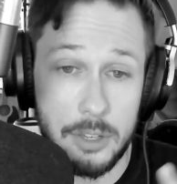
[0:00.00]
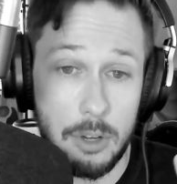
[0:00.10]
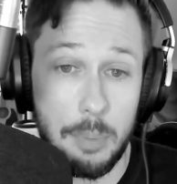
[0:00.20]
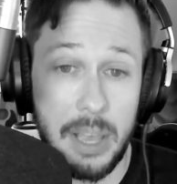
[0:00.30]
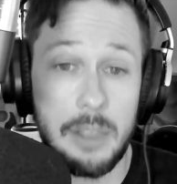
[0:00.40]
so
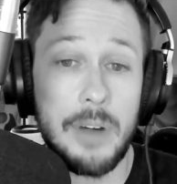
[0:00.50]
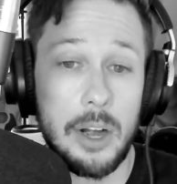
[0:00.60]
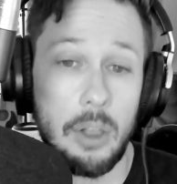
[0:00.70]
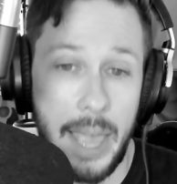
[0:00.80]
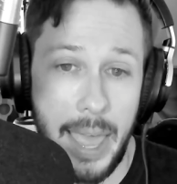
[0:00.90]
by the
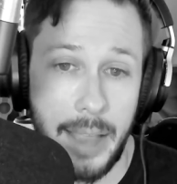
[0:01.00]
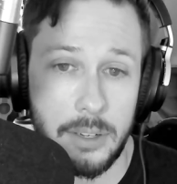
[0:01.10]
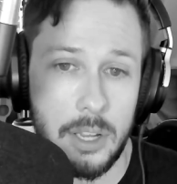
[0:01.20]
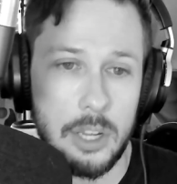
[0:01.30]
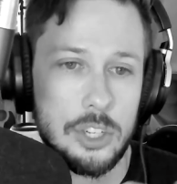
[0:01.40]
final
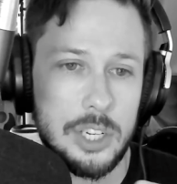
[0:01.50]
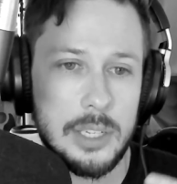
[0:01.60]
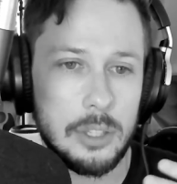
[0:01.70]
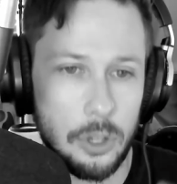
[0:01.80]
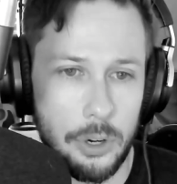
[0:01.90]
act,
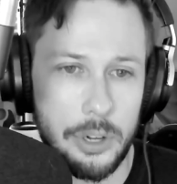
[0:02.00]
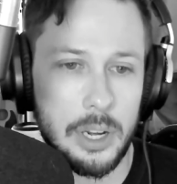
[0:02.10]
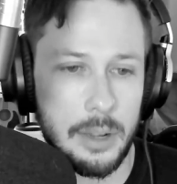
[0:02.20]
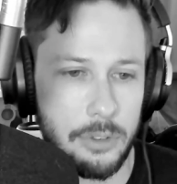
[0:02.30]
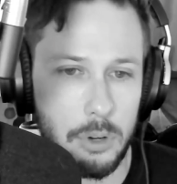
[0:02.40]
she's learned
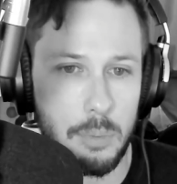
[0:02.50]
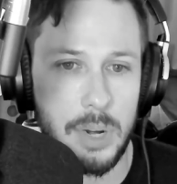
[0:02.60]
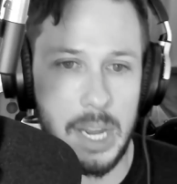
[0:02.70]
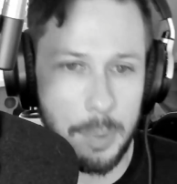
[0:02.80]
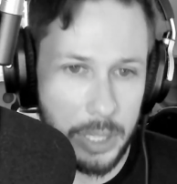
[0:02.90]
enough to
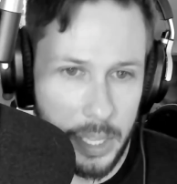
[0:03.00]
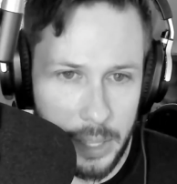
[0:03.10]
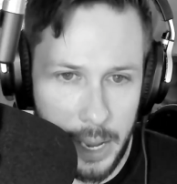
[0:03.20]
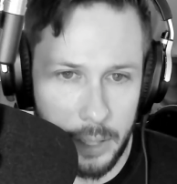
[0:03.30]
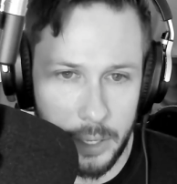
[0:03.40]
manipulate
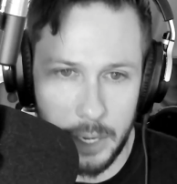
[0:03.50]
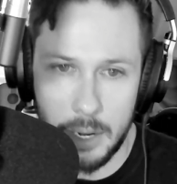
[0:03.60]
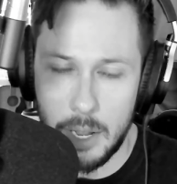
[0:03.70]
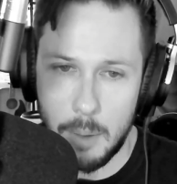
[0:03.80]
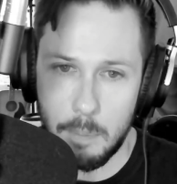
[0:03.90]
the alien,
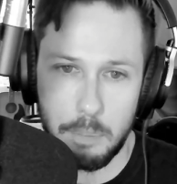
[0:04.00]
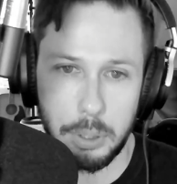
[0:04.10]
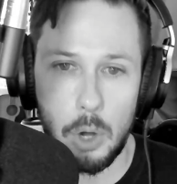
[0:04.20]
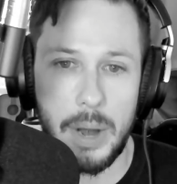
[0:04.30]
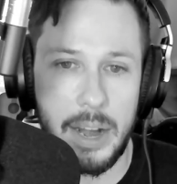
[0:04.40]

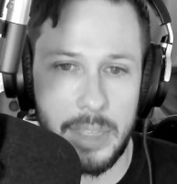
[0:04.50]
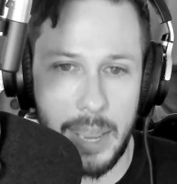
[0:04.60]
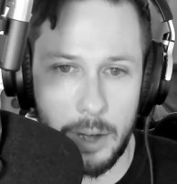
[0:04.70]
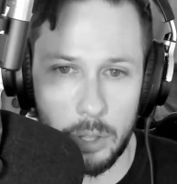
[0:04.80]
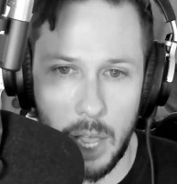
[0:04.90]
blow it out of the
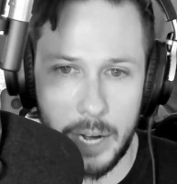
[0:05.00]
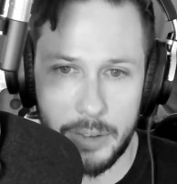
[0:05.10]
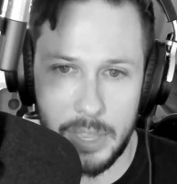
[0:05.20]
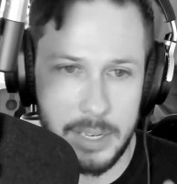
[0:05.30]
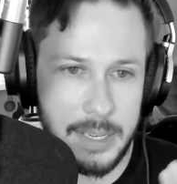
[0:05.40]
airlock,
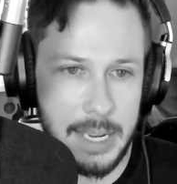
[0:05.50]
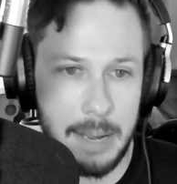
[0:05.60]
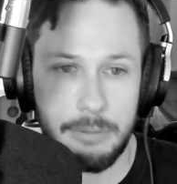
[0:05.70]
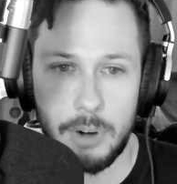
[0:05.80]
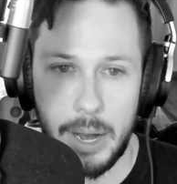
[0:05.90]
and then
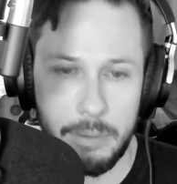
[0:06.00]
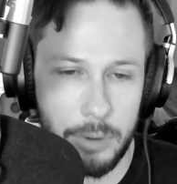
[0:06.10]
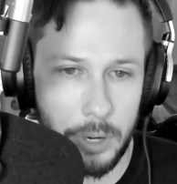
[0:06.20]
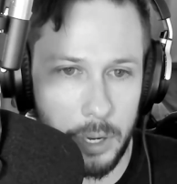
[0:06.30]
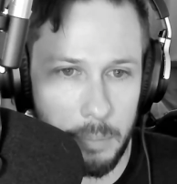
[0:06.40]
deep fry it
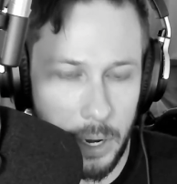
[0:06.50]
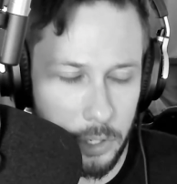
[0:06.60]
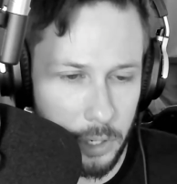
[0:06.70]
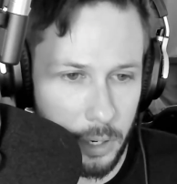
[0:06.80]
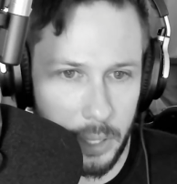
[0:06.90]
for good
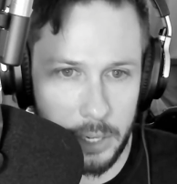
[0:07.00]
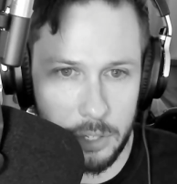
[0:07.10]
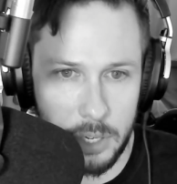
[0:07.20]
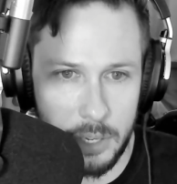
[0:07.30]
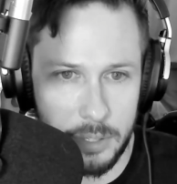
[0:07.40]
measure. Like
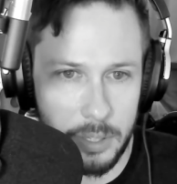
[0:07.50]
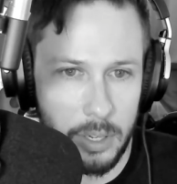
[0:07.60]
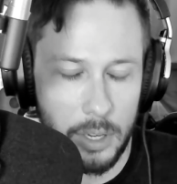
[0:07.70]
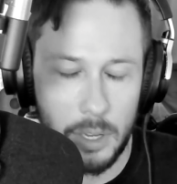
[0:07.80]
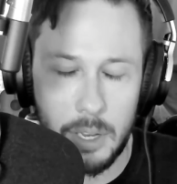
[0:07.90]
she's
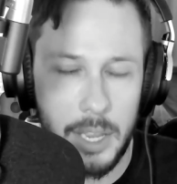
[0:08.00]
yeah.